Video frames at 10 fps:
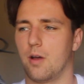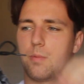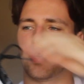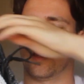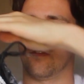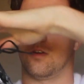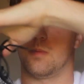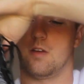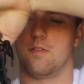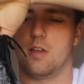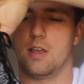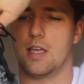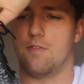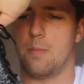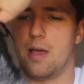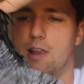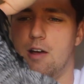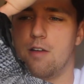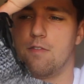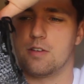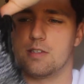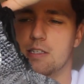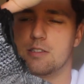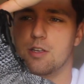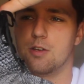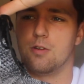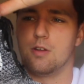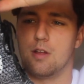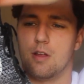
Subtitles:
I'm going to give it a bit of life because these do